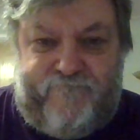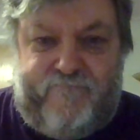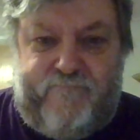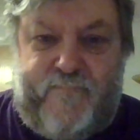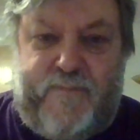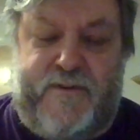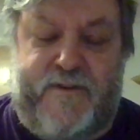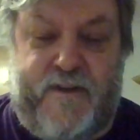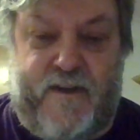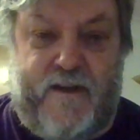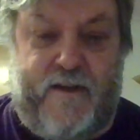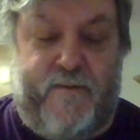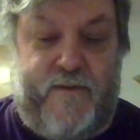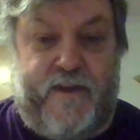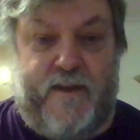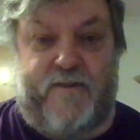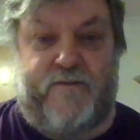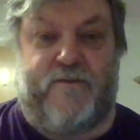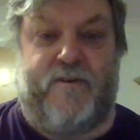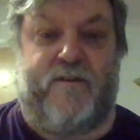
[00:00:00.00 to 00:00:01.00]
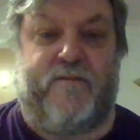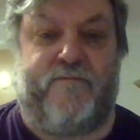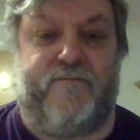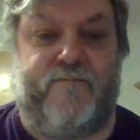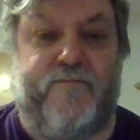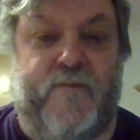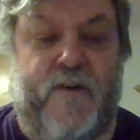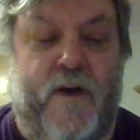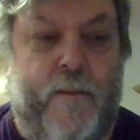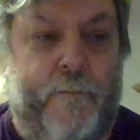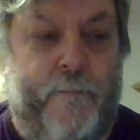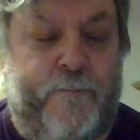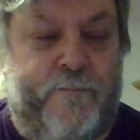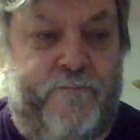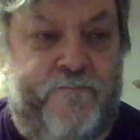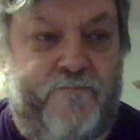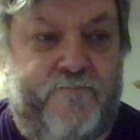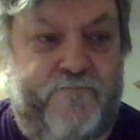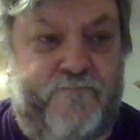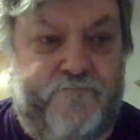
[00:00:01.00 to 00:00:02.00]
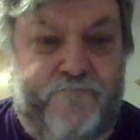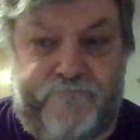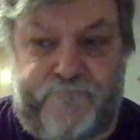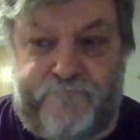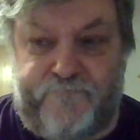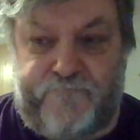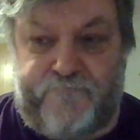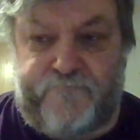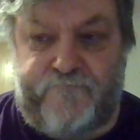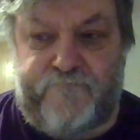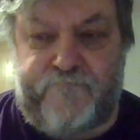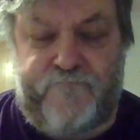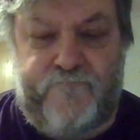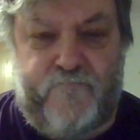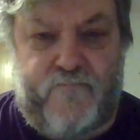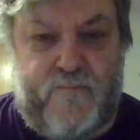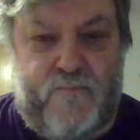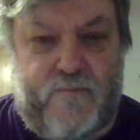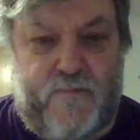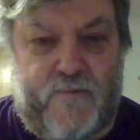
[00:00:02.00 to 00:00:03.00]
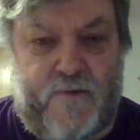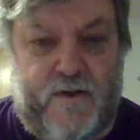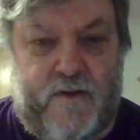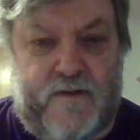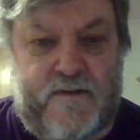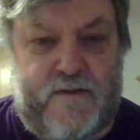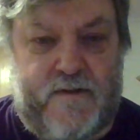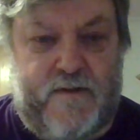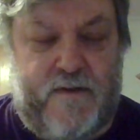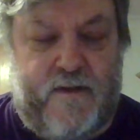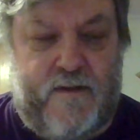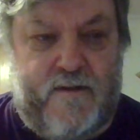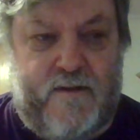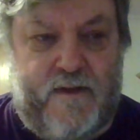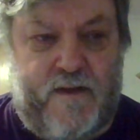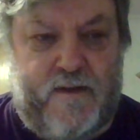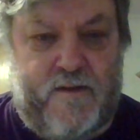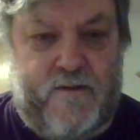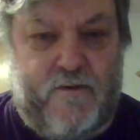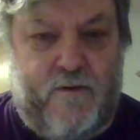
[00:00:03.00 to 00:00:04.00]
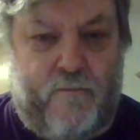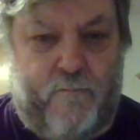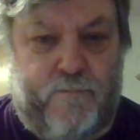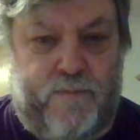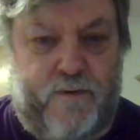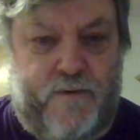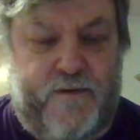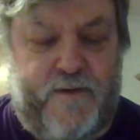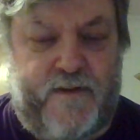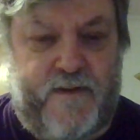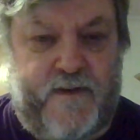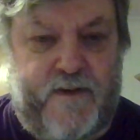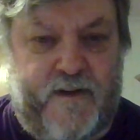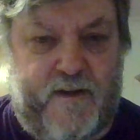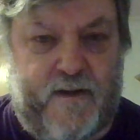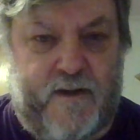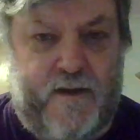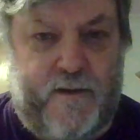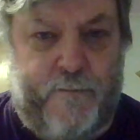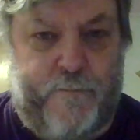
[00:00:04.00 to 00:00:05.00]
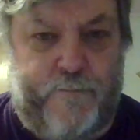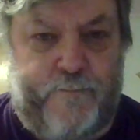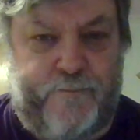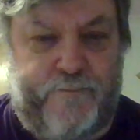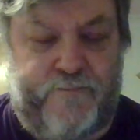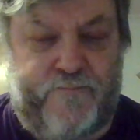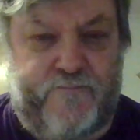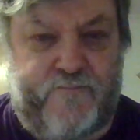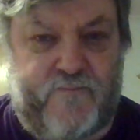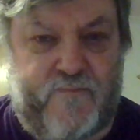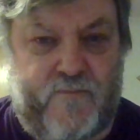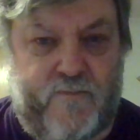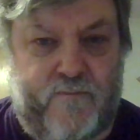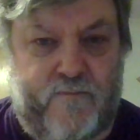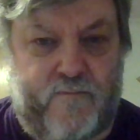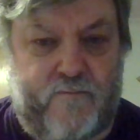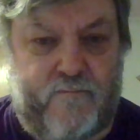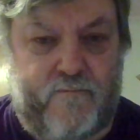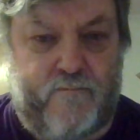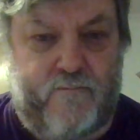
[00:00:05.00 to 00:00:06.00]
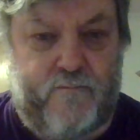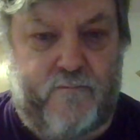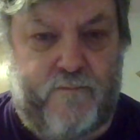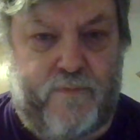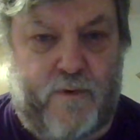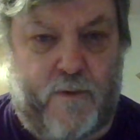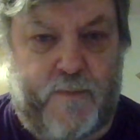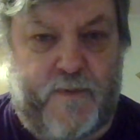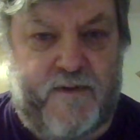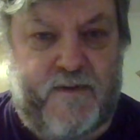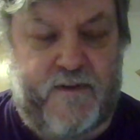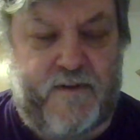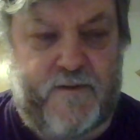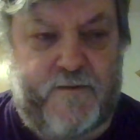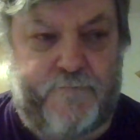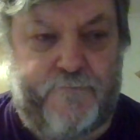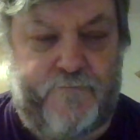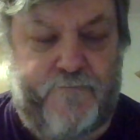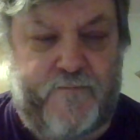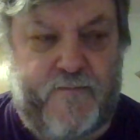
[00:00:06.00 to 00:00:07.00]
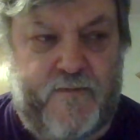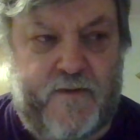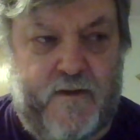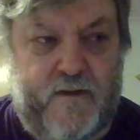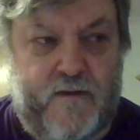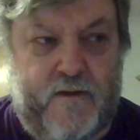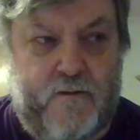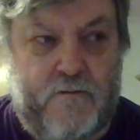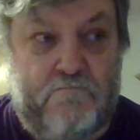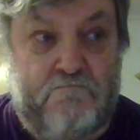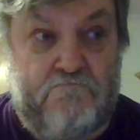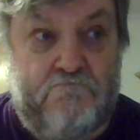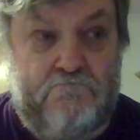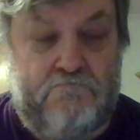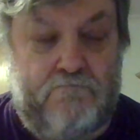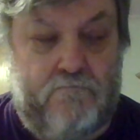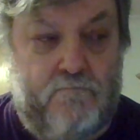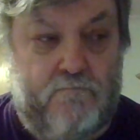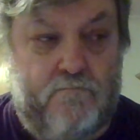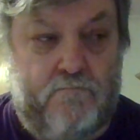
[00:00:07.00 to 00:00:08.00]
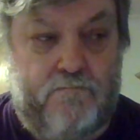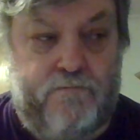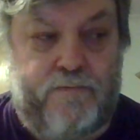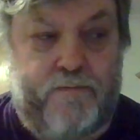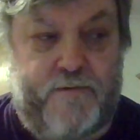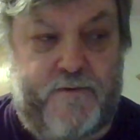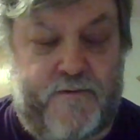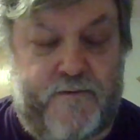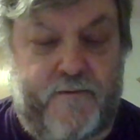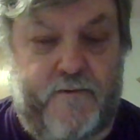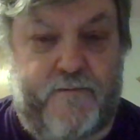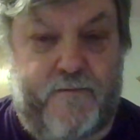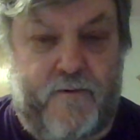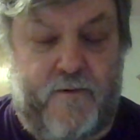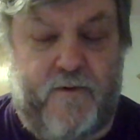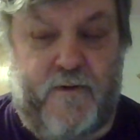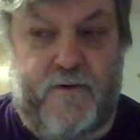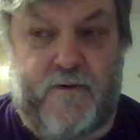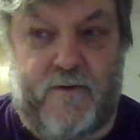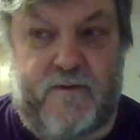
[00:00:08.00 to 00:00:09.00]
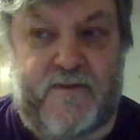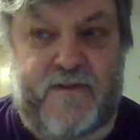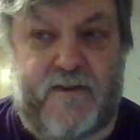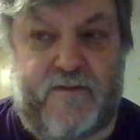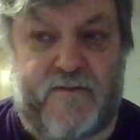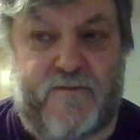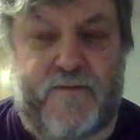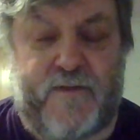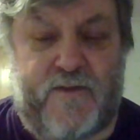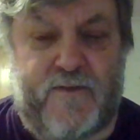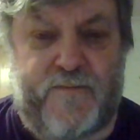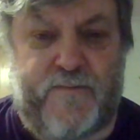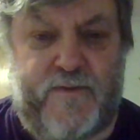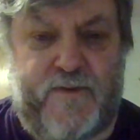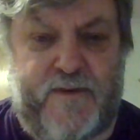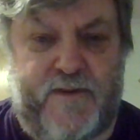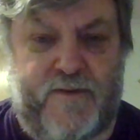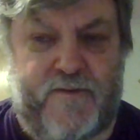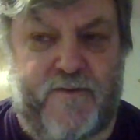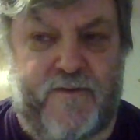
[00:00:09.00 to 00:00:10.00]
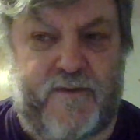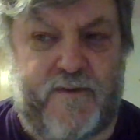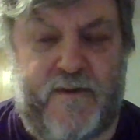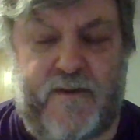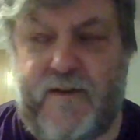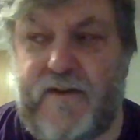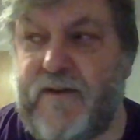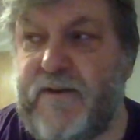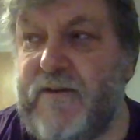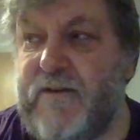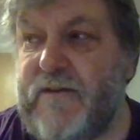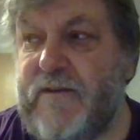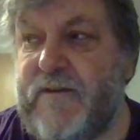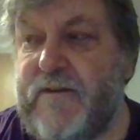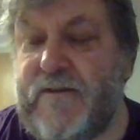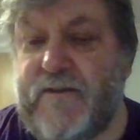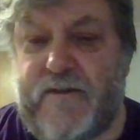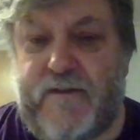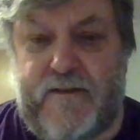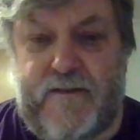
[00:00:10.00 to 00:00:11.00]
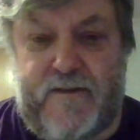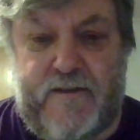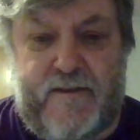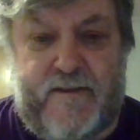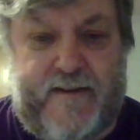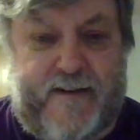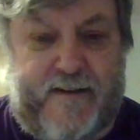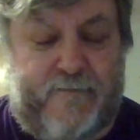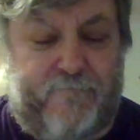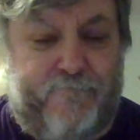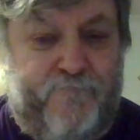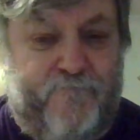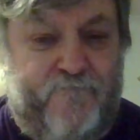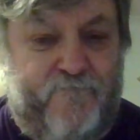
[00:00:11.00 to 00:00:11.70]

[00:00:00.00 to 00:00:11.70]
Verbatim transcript: But uh, yes, got um, because it, it, has got blood thinning um, properties. Pretty, all in all, sounds sounds pretty good. Now,